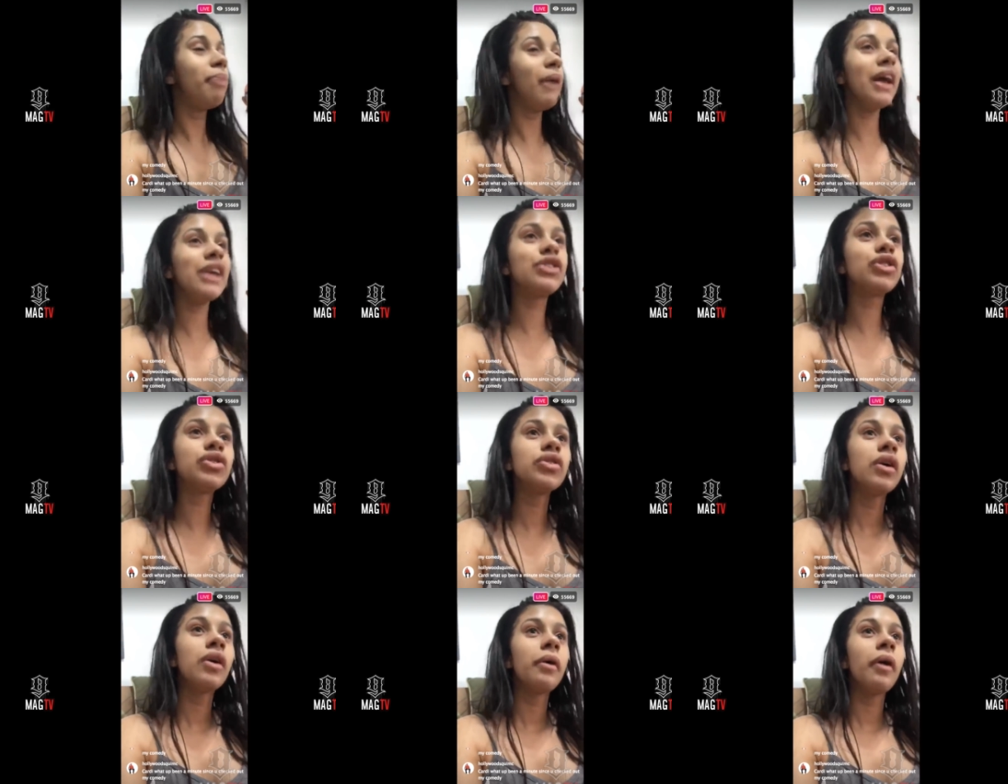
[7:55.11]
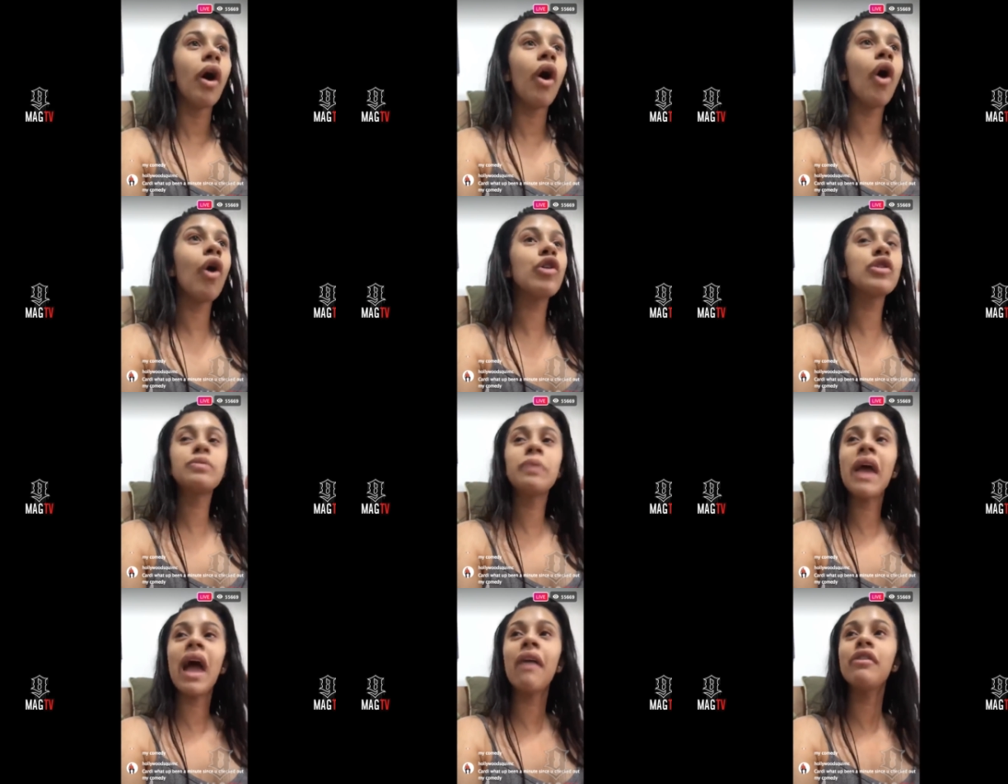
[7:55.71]
Bitch,
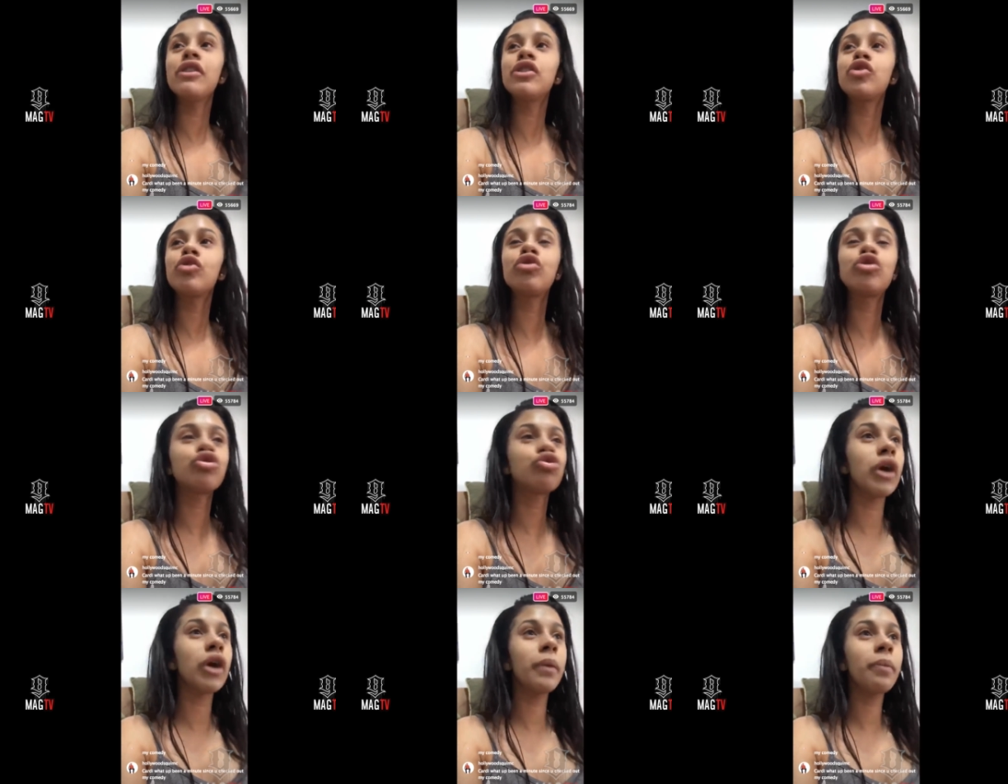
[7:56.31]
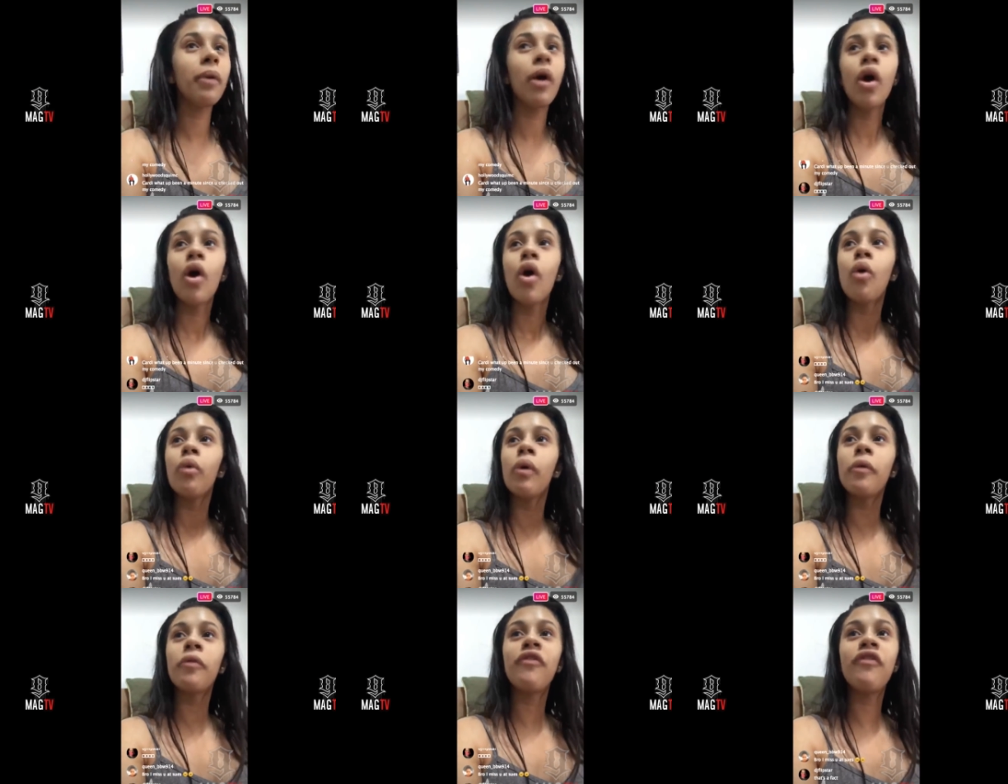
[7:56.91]
hoes be having to strip
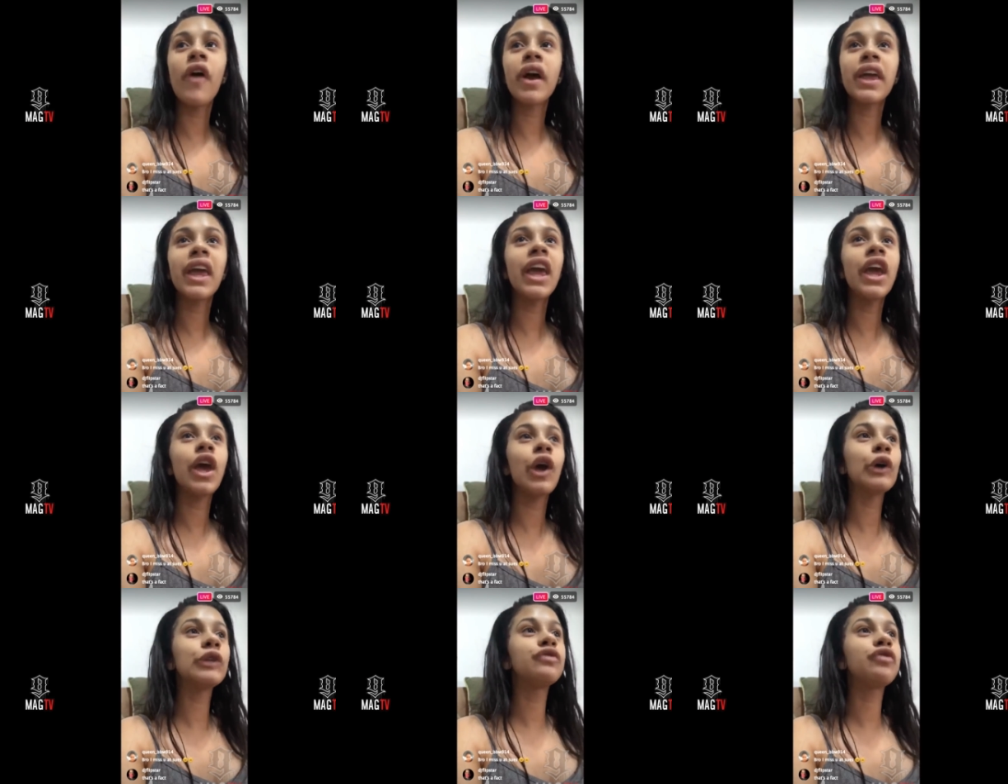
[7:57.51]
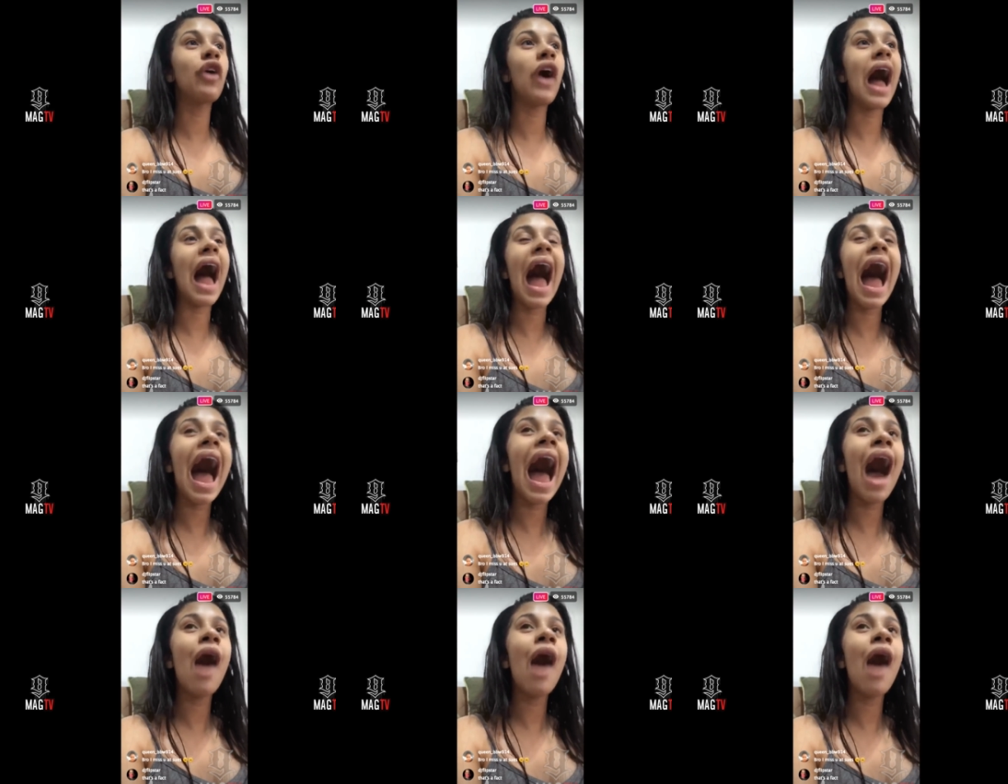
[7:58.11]
with heels for